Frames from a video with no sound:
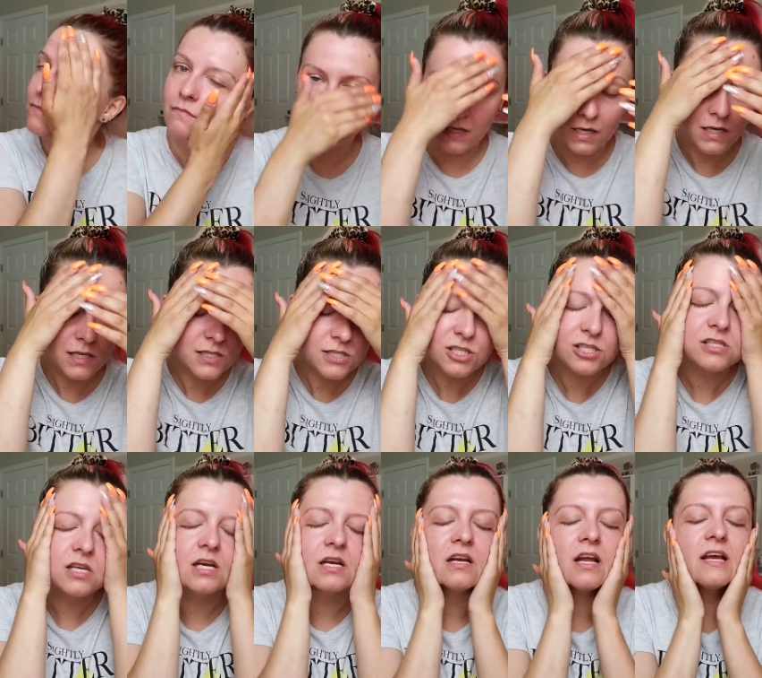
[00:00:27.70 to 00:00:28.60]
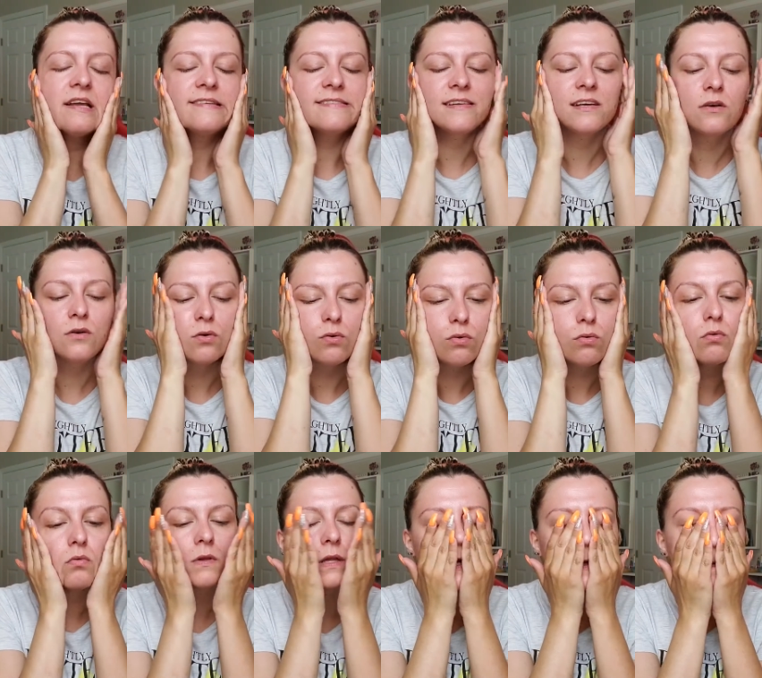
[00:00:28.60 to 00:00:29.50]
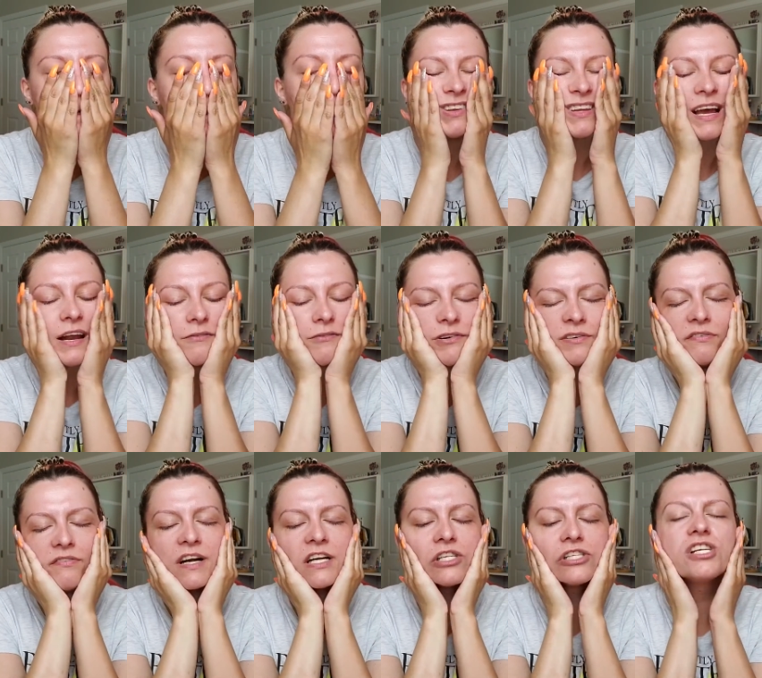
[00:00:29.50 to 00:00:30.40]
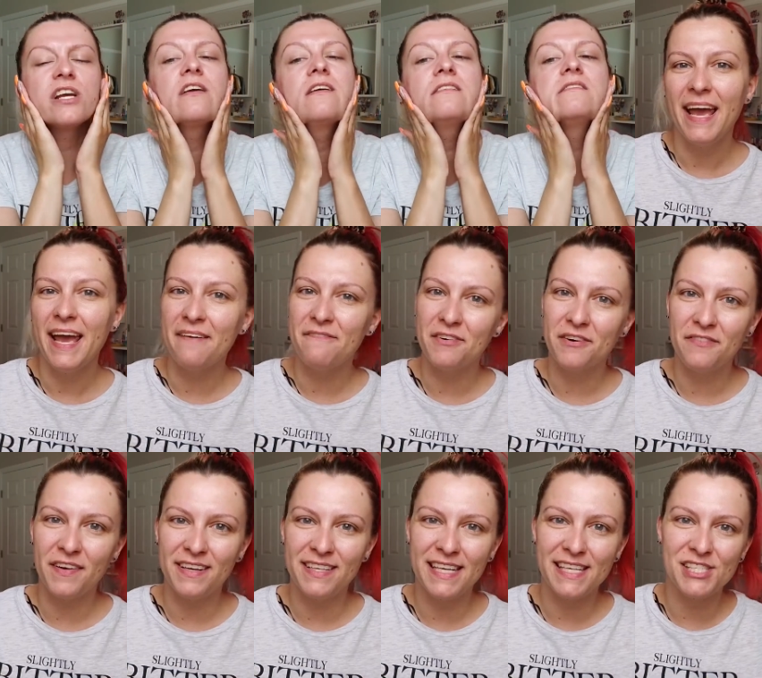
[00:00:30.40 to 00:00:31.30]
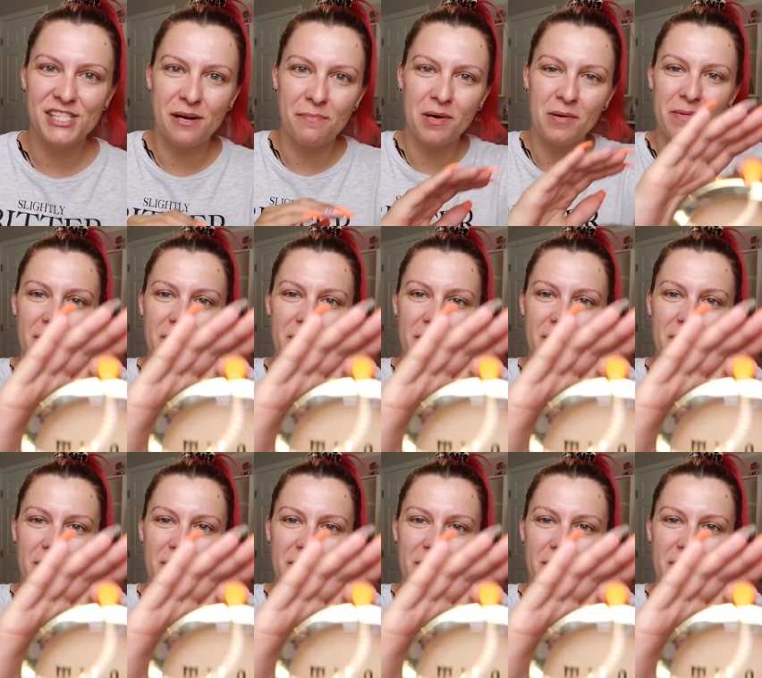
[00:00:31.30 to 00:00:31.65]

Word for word: And it's just like nice and cooling. It's kind of refreshing. And for foundation, I'm going to